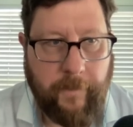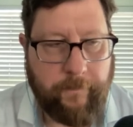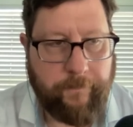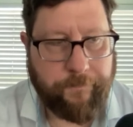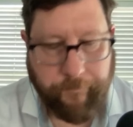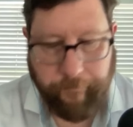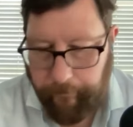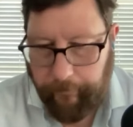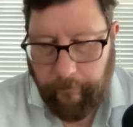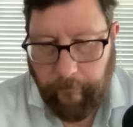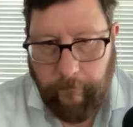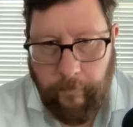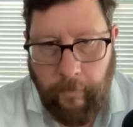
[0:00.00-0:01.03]
them
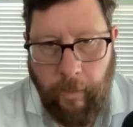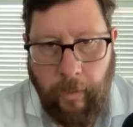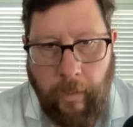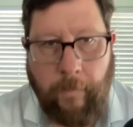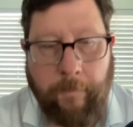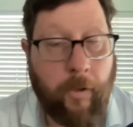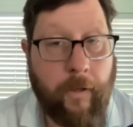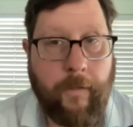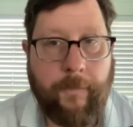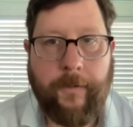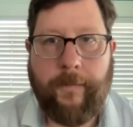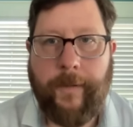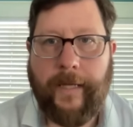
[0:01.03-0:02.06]
a broader
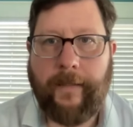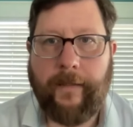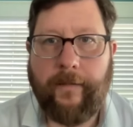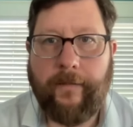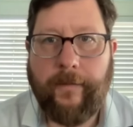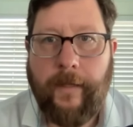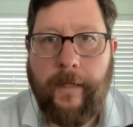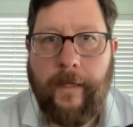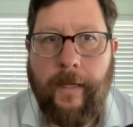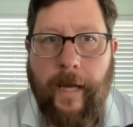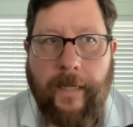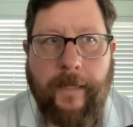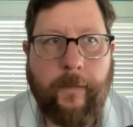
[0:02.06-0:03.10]
perspective,
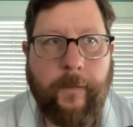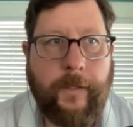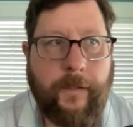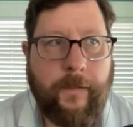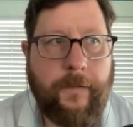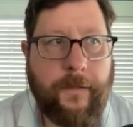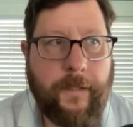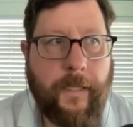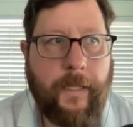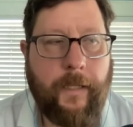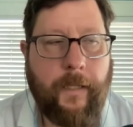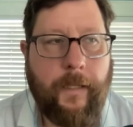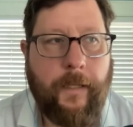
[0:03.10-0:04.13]
I think we do
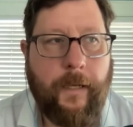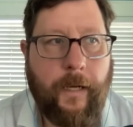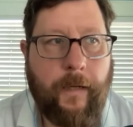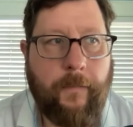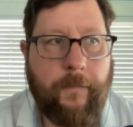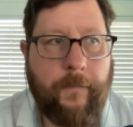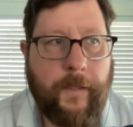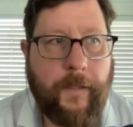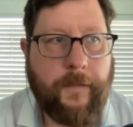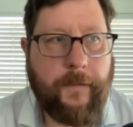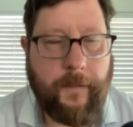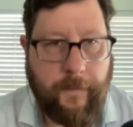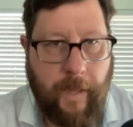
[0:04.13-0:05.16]
see
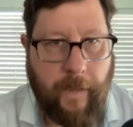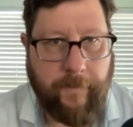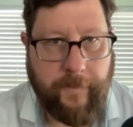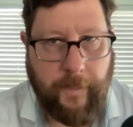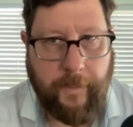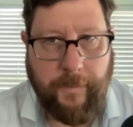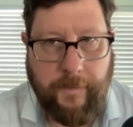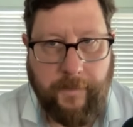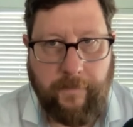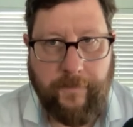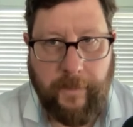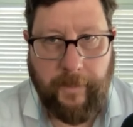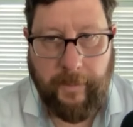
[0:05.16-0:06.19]
this conversation
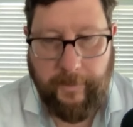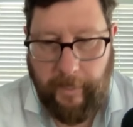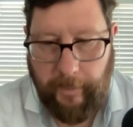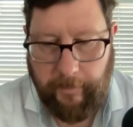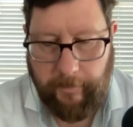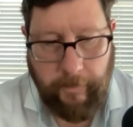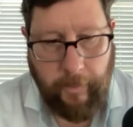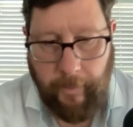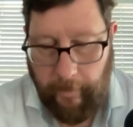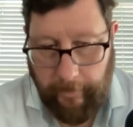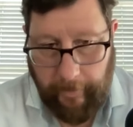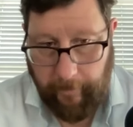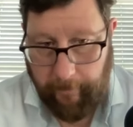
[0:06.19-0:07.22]
shifting. It takes,
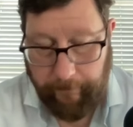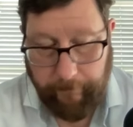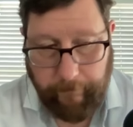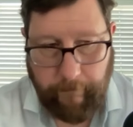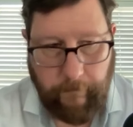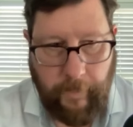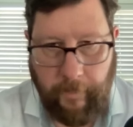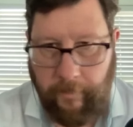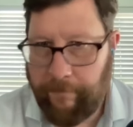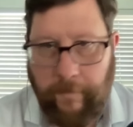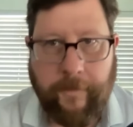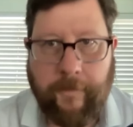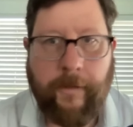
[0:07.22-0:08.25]
again, it's
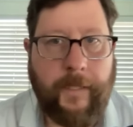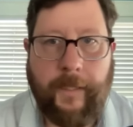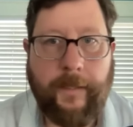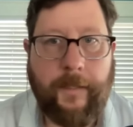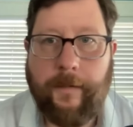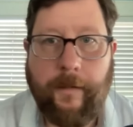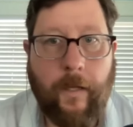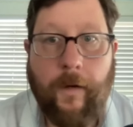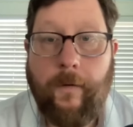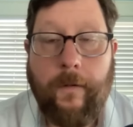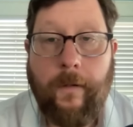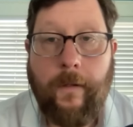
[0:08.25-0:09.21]
frustratingly slow.